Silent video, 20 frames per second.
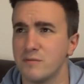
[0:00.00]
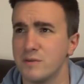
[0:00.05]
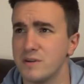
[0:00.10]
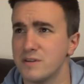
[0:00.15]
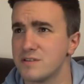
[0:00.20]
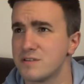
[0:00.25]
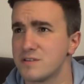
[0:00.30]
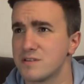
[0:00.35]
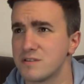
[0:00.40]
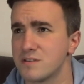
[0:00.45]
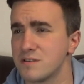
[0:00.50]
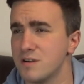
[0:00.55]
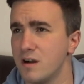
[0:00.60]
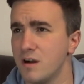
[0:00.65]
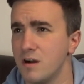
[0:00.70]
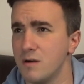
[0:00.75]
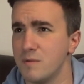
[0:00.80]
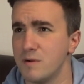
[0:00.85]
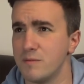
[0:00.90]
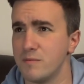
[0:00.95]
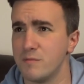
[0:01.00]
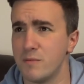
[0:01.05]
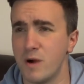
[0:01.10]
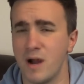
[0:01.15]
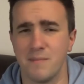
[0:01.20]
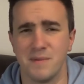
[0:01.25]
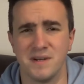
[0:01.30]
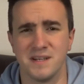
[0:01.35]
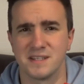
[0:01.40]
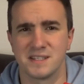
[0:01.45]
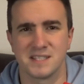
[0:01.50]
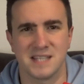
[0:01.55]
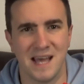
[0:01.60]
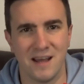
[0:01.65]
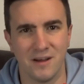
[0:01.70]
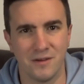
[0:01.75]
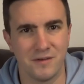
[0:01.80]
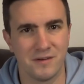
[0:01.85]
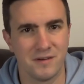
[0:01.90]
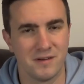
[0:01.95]
which I can't remember, might have been the
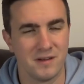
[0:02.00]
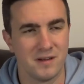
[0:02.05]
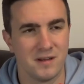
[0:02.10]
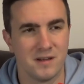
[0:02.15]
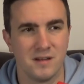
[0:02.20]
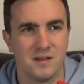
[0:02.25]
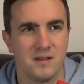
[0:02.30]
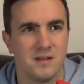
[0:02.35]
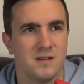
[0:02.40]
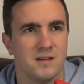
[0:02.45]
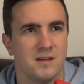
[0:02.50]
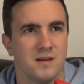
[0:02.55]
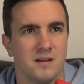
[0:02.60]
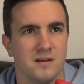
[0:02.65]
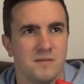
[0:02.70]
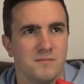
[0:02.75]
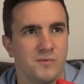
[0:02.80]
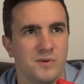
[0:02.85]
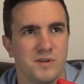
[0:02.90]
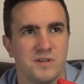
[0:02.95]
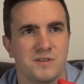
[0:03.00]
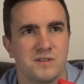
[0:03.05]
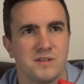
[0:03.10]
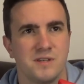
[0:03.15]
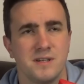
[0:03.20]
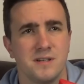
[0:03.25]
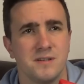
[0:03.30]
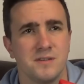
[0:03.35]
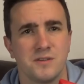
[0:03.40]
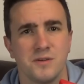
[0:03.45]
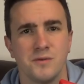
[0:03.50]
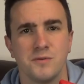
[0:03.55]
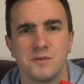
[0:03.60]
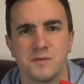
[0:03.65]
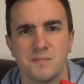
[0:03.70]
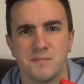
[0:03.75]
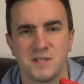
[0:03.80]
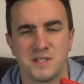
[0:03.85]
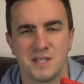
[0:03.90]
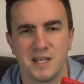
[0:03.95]
Saturn. Which didn't do
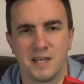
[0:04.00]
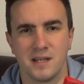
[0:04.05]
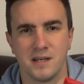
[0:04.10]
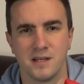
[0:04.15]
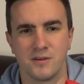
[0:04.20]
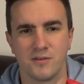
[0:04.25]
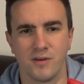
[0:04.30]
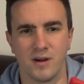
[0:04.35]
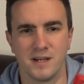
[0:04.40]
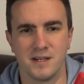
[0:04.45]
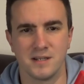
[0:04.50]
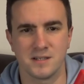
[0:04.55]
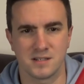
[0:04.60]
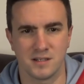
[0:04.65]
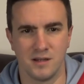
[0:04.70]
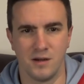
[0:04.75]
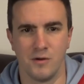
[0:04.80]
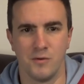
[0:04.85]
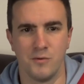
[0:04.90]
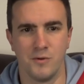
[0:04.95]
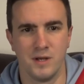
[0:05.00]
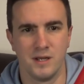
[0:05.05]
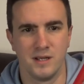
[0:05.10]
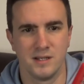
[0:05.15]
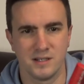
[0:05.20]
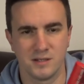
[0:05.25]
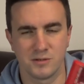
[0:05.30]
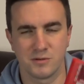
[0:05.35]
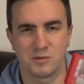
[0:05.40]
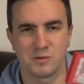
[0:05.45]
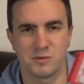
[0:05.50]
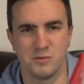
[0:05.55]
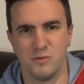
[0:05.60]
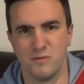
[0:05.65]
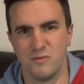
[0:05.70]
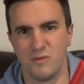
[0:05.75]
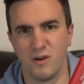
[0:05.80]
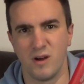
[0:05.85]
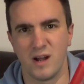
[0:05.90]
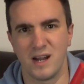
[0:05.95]
particularly great. So this was sort
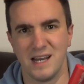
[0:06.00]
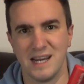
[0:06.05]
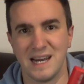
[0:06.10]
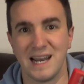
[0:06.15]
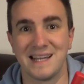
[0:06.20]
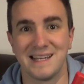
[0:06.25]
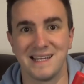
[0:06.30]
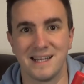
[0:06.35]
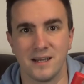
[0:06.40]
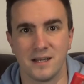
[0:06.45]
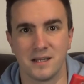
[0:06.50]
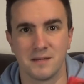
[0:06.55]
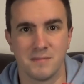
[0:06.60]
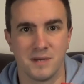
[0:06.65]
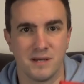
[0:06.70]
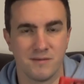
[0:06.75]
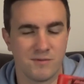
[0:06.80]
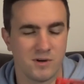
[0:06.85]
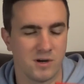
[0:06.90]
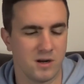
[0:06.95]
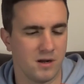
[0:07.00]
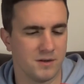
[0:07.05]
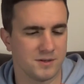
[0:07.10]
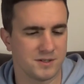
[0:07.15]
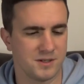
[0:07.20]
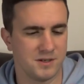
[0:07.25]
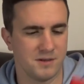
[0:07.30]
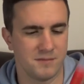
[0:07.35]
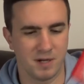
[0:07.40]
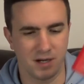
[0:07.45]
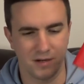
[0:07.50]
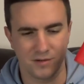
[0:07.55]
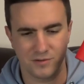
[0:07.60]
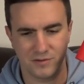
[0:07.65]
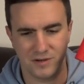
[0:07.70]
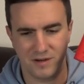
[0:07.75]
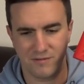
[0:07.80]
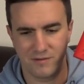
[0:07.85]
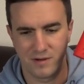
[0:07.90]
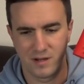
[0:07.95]
of like a late game in regards to the Mega
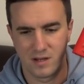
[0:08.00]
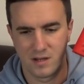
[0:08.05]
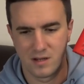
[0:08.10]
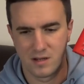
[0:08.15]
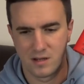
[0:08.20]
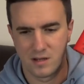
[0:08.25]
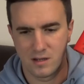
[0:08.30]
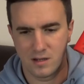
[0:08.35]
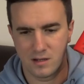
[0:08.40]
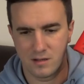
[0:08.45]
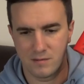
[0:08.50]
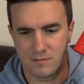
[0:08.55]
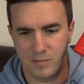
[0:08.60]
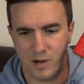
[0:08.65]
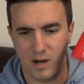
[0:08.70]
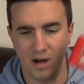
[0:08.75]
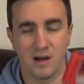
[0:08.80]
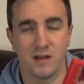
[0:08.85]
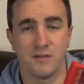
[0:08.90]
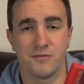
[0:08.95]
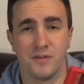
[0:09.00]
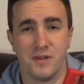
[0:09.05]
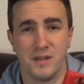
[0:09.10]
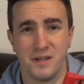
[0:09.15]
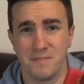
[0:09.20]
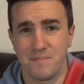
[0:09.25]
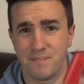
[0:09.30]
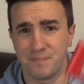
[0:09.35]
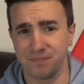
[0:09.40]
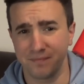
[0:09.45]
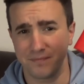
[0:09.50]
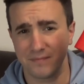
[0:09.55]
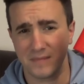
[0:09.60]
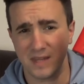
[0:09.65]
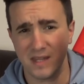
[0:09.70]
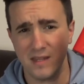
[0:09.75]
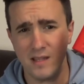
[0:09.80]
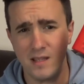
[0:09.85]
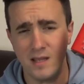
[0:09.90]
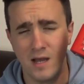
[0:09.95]
Drive. But I loved it.
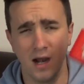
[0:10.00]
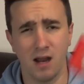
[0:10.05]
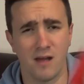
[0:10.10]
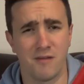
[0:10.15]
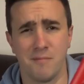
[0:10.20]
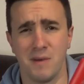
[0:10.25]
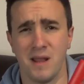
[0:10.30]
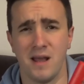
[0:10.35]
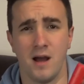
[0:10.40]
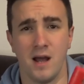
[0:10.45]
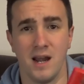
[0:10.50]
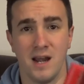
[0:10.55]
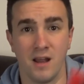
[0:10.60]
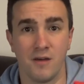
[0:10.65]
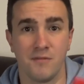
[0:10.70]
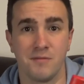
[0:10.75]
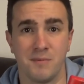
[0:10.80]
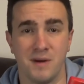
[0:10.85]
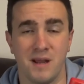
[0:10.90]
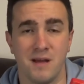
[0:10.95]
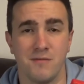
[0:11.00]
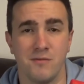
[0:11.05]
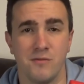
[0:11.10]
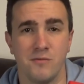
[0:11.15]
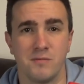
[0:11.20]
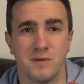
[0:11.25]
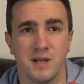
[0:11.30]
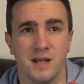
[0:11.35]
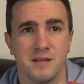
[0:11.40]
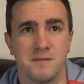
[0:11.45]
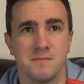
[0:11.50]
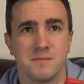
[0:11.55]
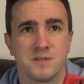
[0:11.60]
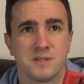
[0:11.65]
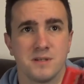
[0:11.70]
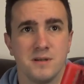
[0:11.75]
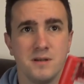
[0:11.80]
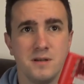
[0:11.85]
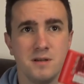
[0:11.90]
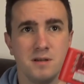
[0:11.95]
I loved platform
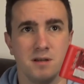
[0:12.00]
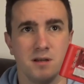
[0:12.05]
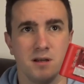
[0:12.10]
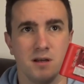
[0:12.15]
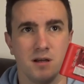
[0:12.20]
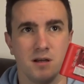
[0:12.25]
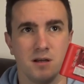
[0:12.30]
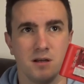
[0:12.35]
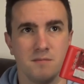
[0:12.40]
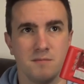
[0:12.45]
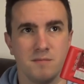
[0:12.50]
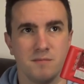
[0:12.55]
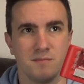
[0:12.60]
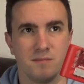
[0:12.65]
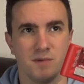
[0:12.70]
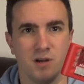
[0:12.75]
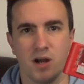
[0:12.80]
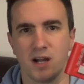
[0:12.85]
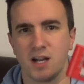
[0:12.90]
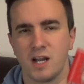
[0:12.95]
games, like